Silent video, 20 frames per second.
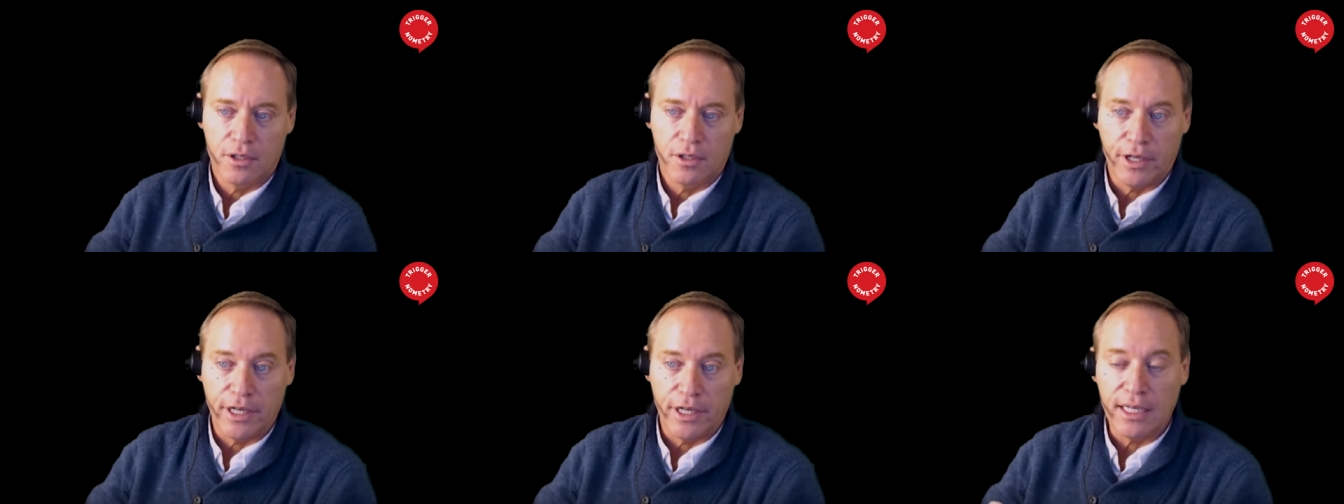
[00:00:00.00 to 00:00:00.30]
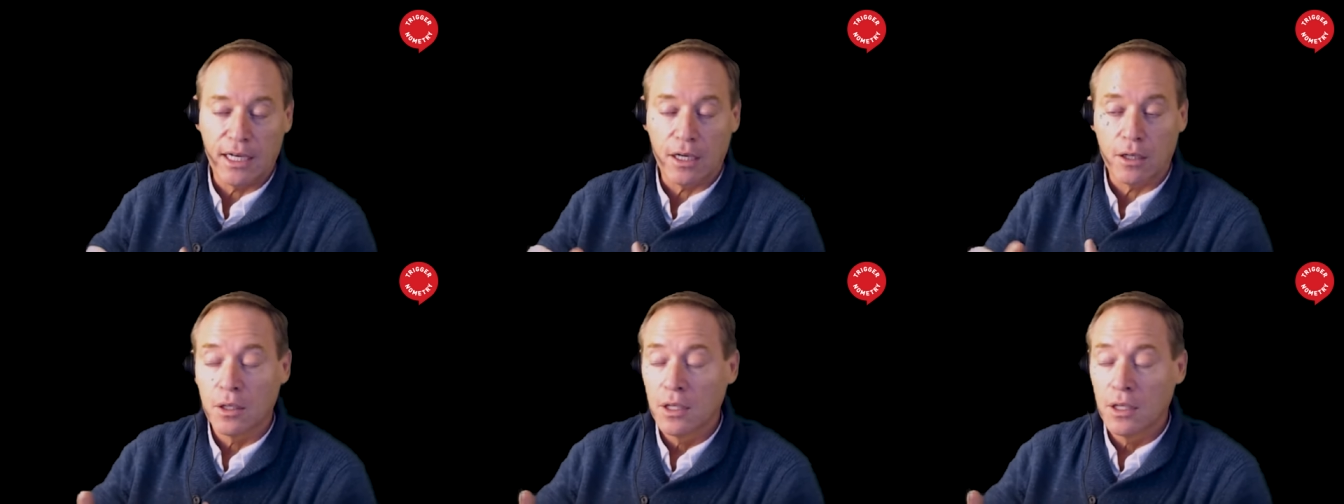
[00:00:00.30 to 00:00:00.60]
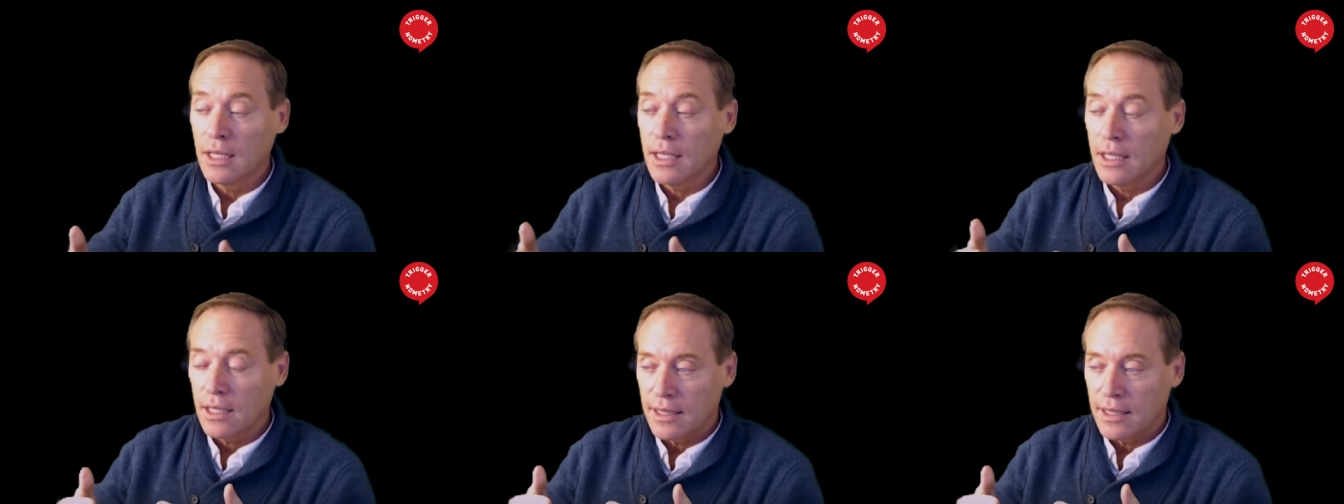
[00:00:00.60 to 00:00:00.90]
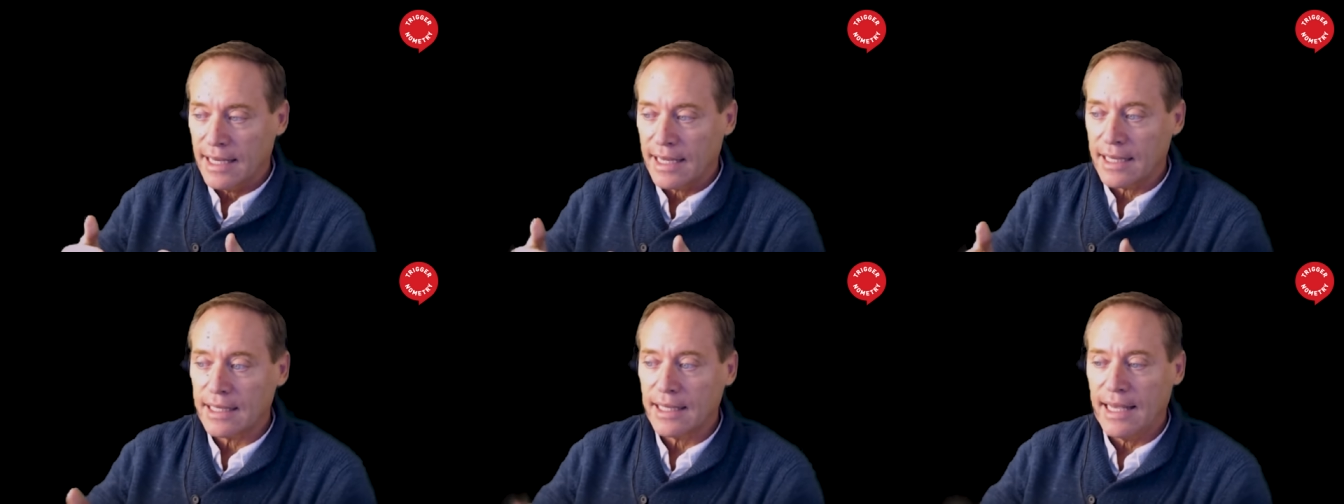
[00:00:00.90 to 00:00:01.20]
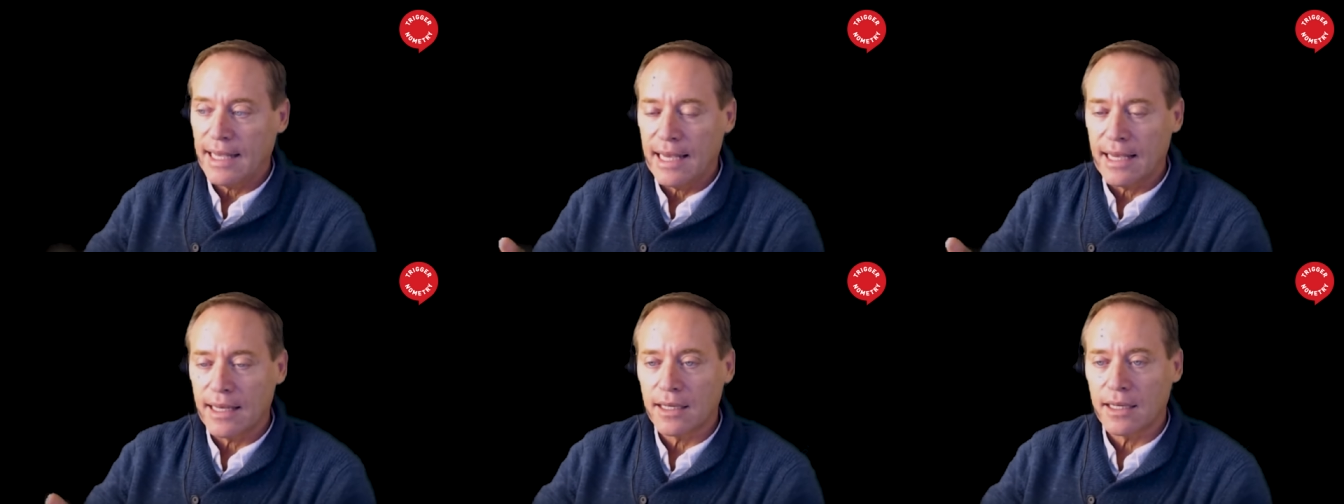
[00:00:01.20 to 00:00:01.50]
Right now, that
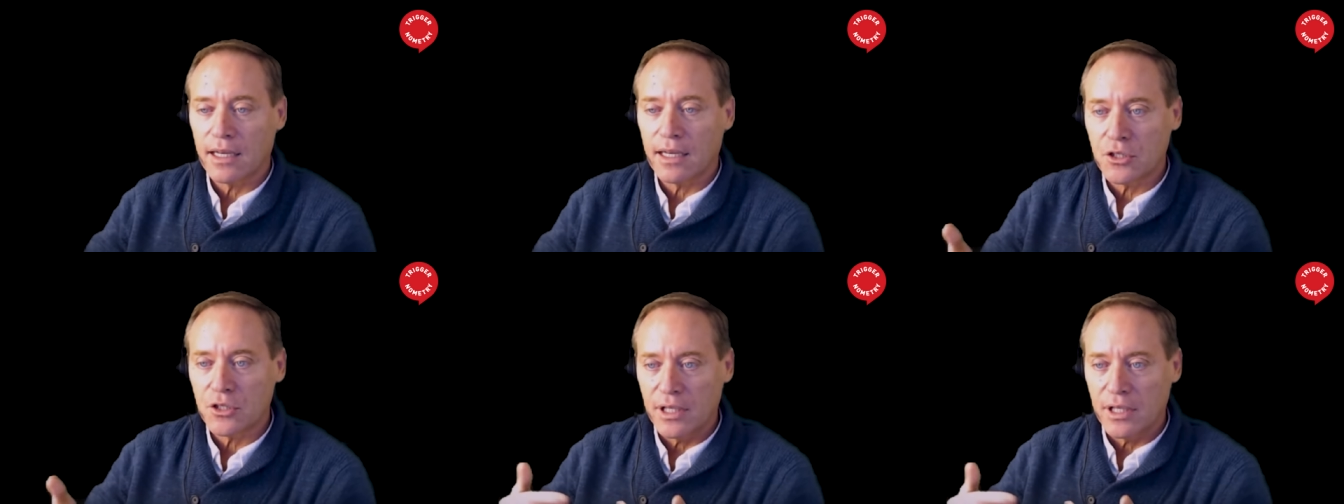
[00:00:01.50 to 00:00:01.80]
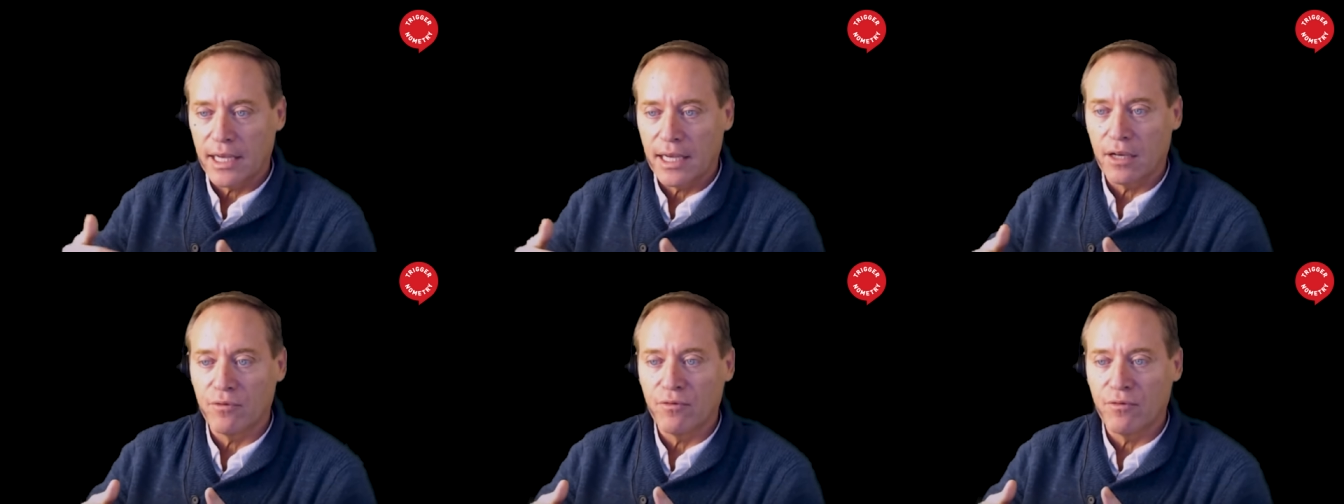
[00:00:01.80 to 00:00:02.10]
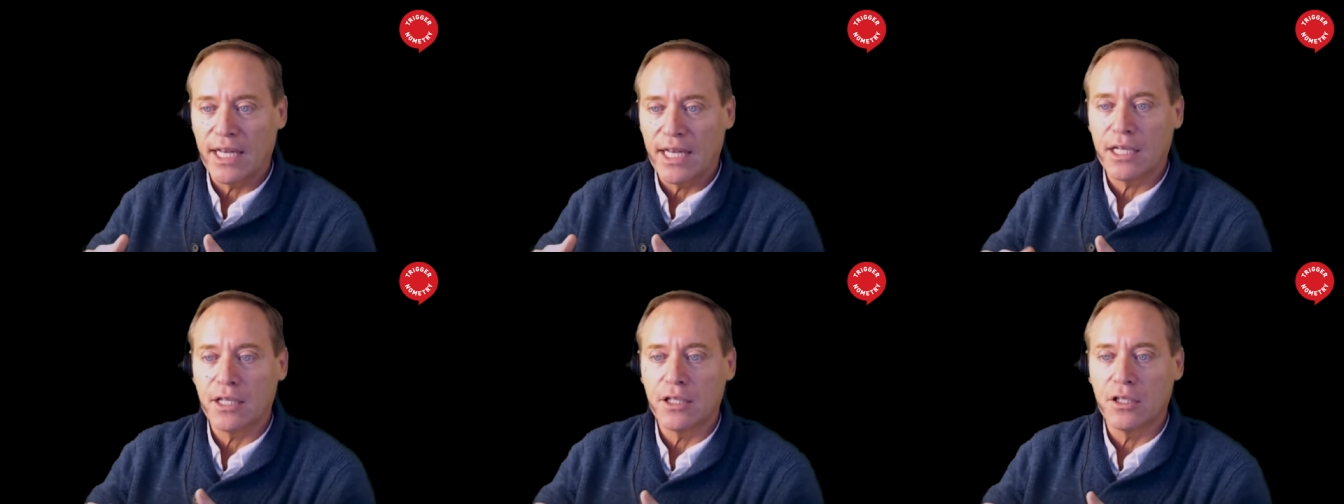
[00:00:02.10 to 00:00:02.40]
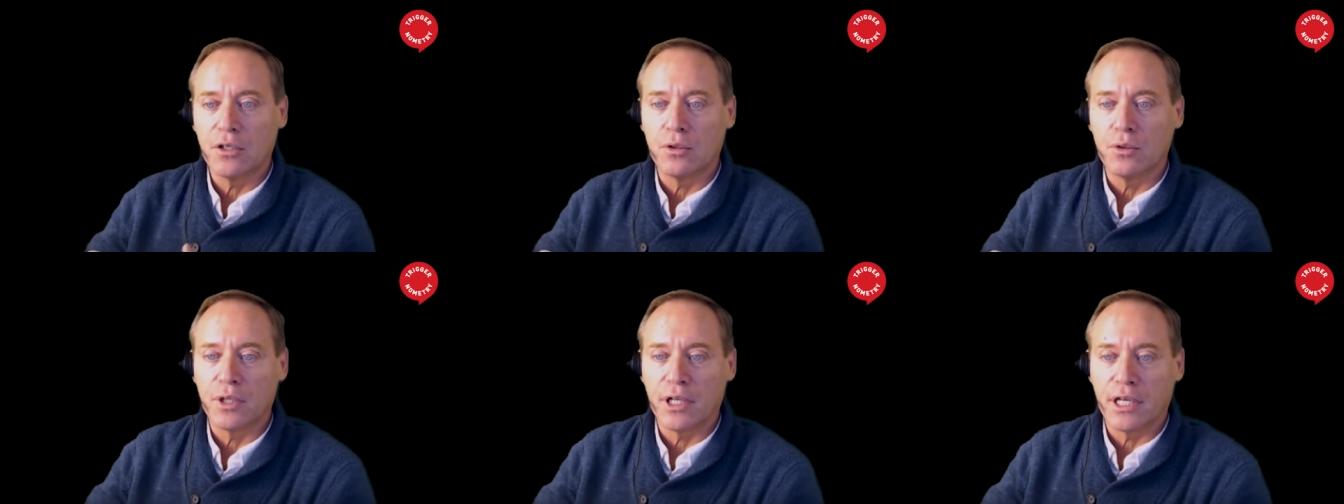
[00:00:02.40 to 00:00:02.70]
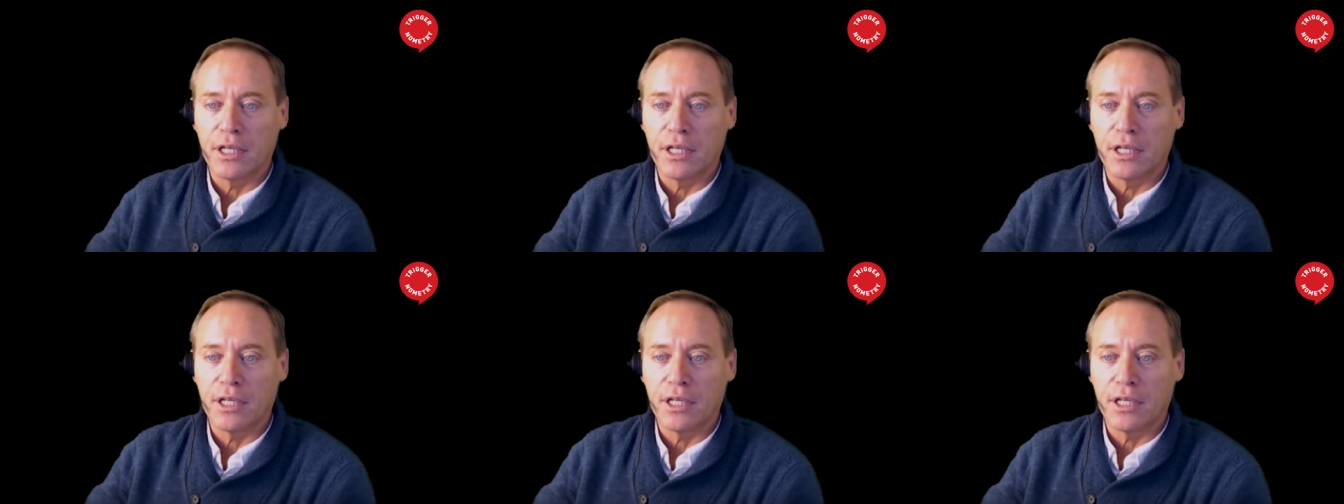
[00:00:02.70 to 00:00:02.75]
can actually have value.